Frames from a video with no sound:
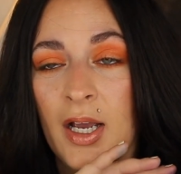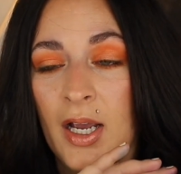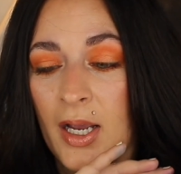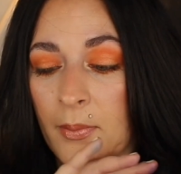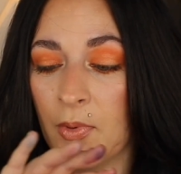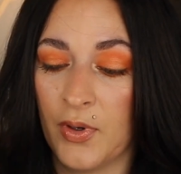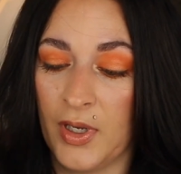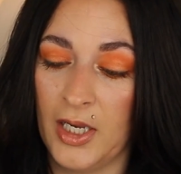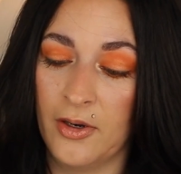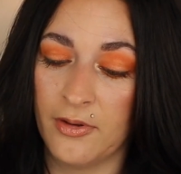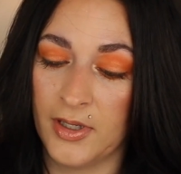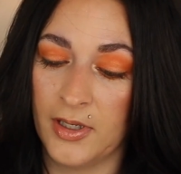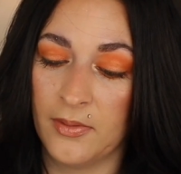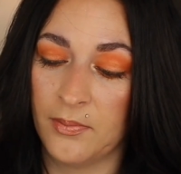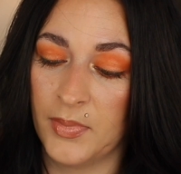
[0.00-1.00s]
I'm okay
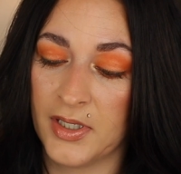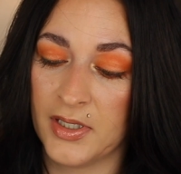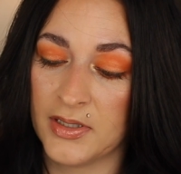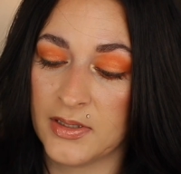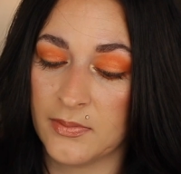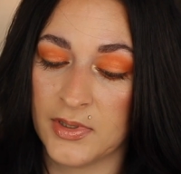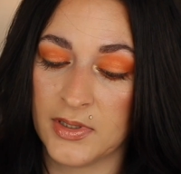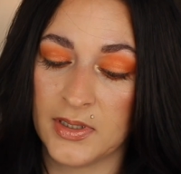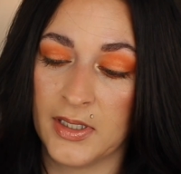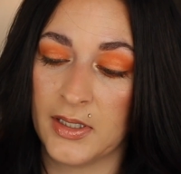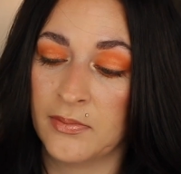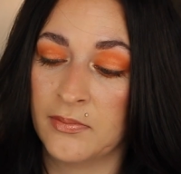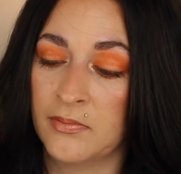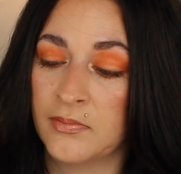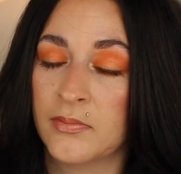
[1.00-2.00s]
with it because I'm just
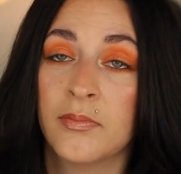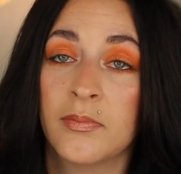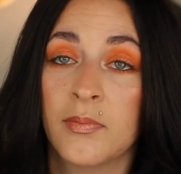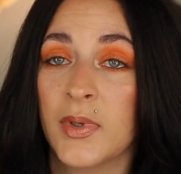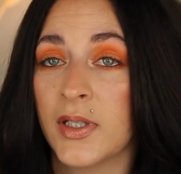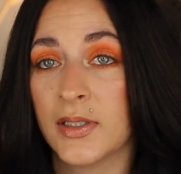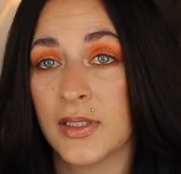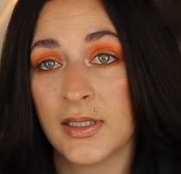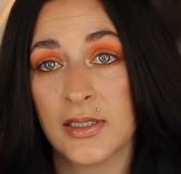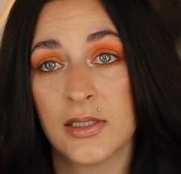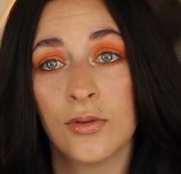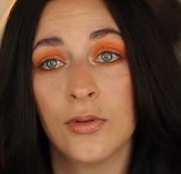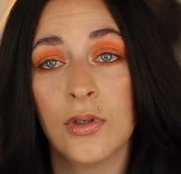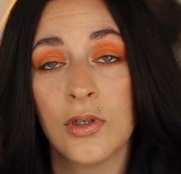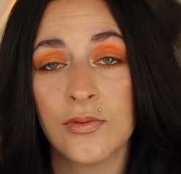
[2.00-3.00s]
like, but as
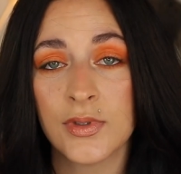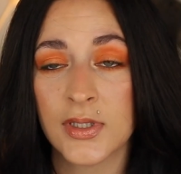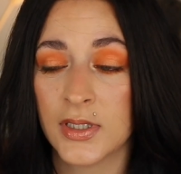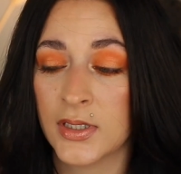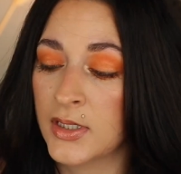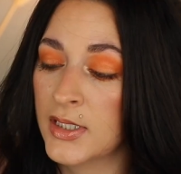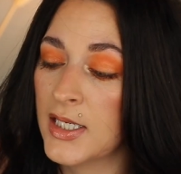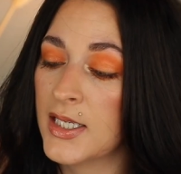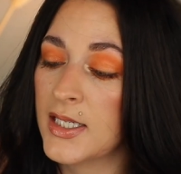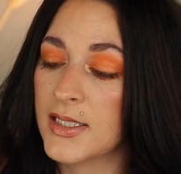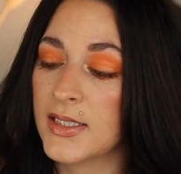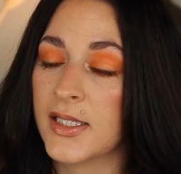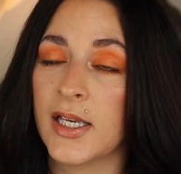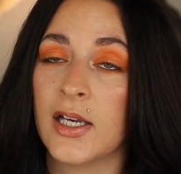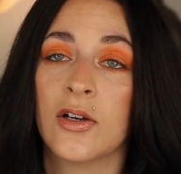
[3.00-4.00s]
solos,
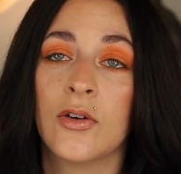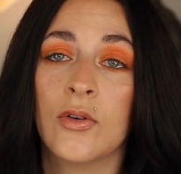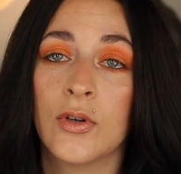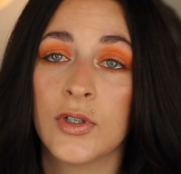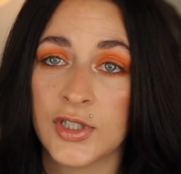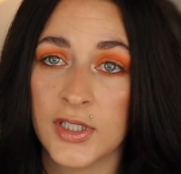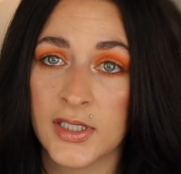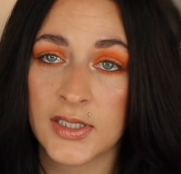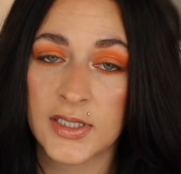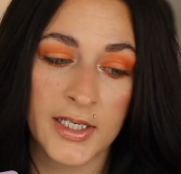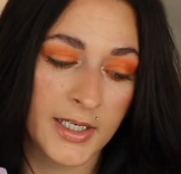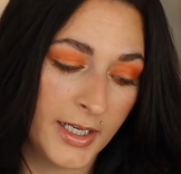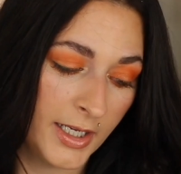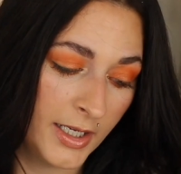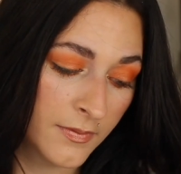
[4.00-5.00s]
they are gorgeous.
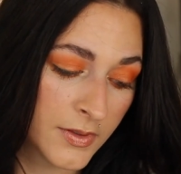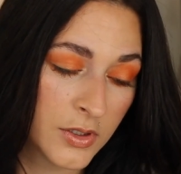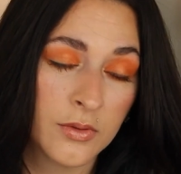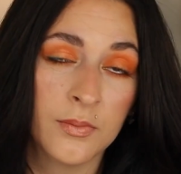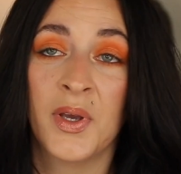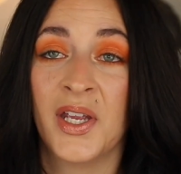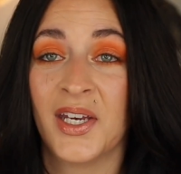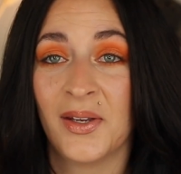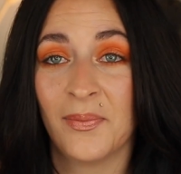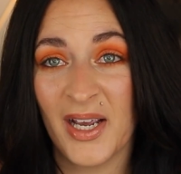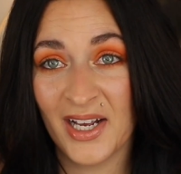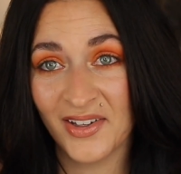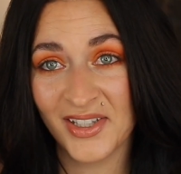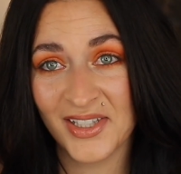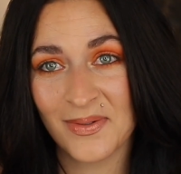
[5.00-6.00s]
And I have so many
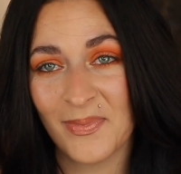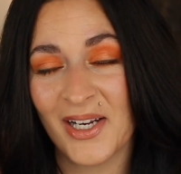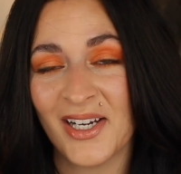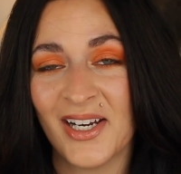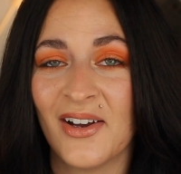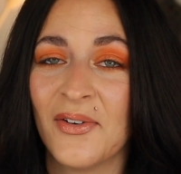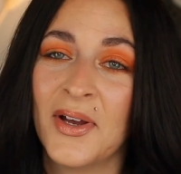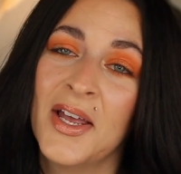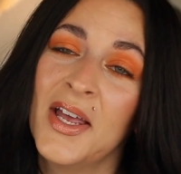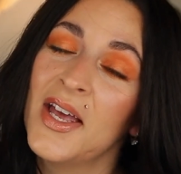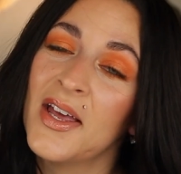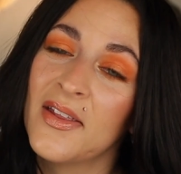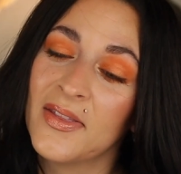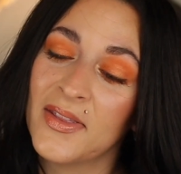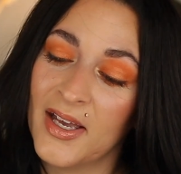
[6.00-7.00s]
palettes by now
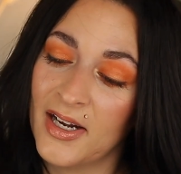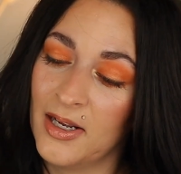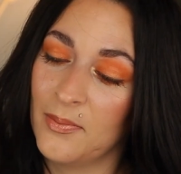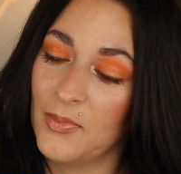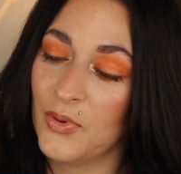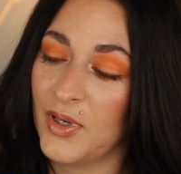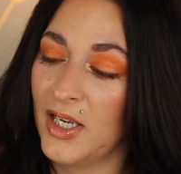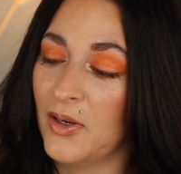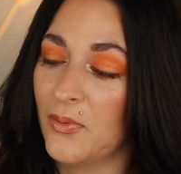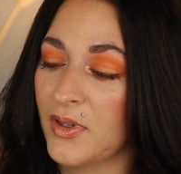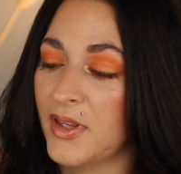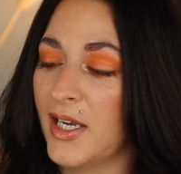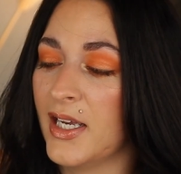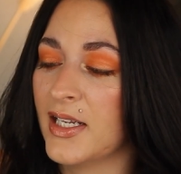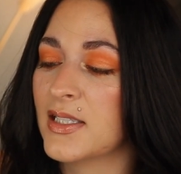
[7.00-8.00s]
that I'm okay with
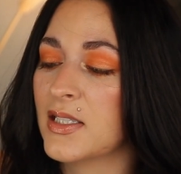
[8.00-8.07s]
that.